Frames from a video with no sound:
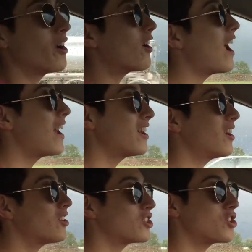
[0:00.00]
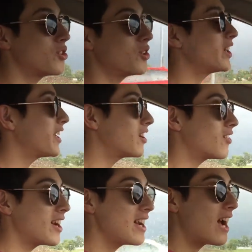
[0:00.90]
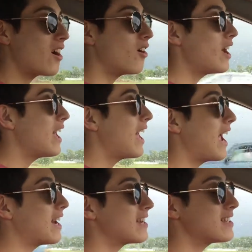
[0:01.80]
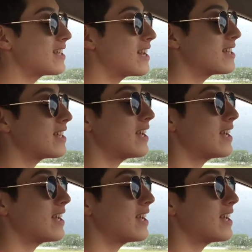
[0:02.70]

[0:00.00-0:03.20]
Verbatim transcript: are heading to Lincoln right now, and it says